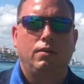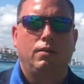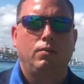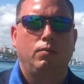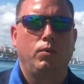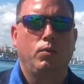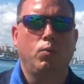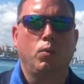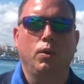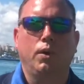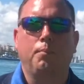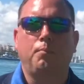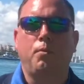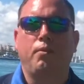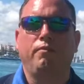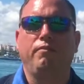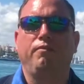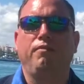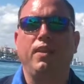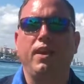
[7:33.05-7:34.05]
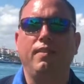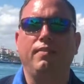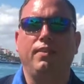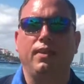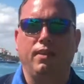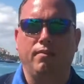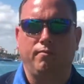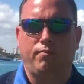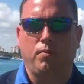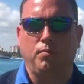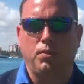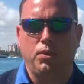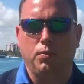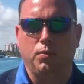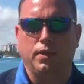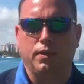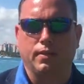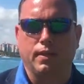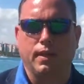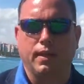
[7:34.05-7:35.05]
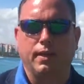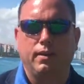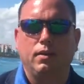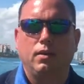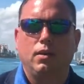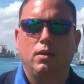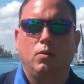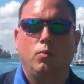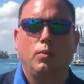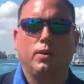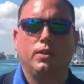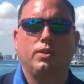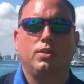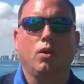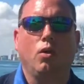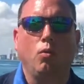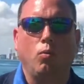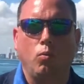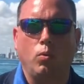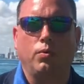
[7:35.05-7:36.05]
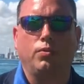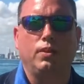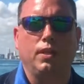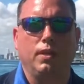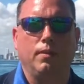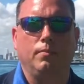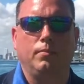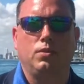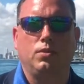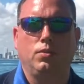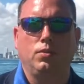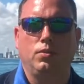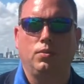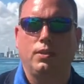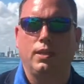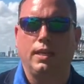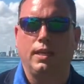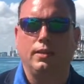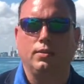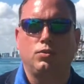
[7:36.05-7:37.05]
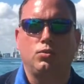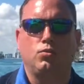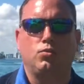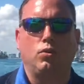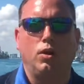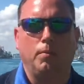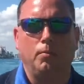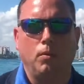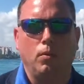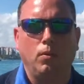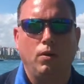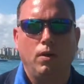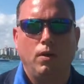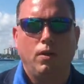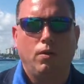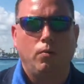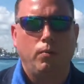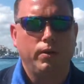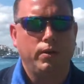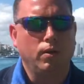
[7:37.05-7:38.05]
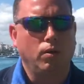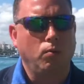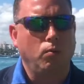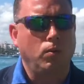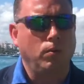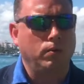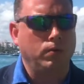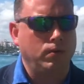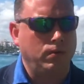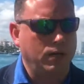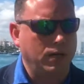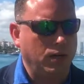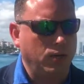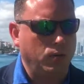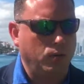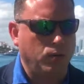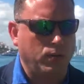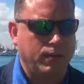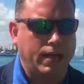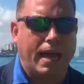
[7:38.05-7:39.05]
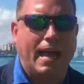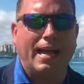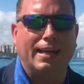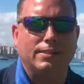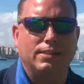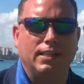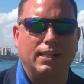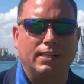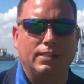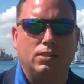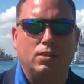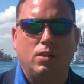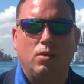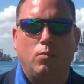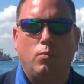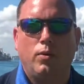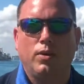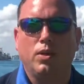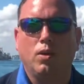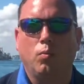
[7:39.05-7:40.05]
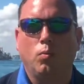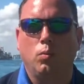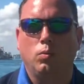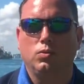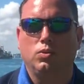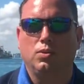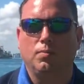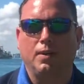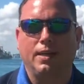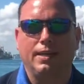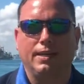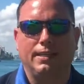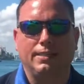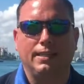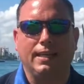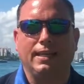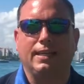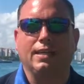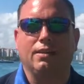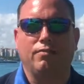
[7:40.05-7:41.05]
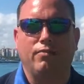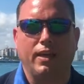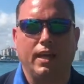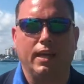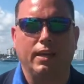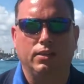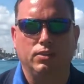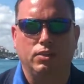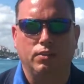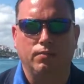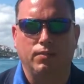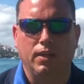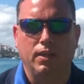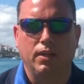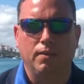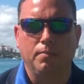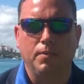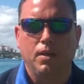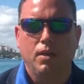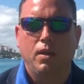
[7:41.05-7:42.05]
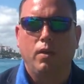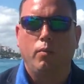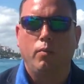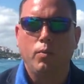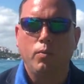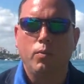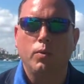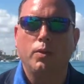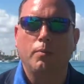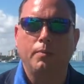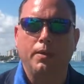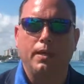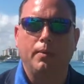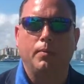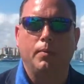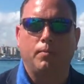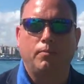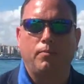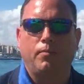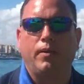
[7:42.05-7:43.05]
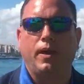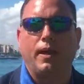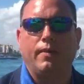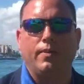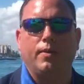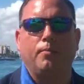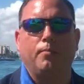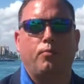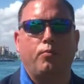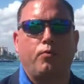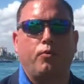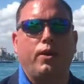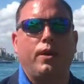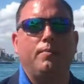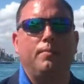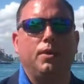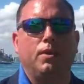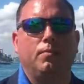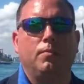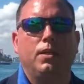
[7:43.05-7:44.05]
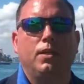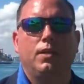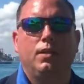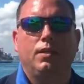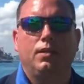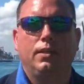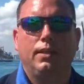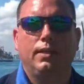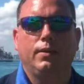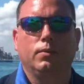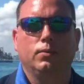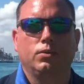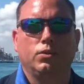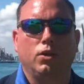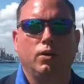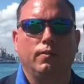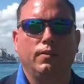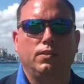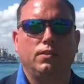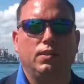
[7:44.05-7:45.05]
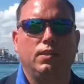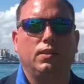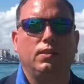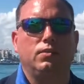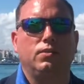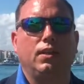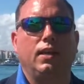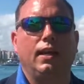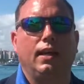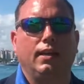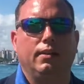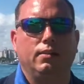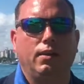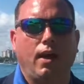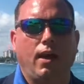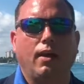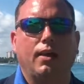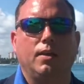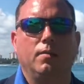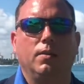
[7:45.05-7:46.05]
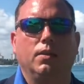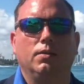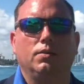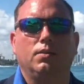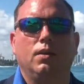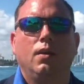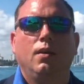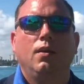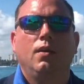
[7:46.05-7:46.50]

We want to prevent them from doing that. We don't want them to get in trouble. We don't want, with assets. We don't want somebody to take advantage of them. We want to be able to provide them premium legal services and documents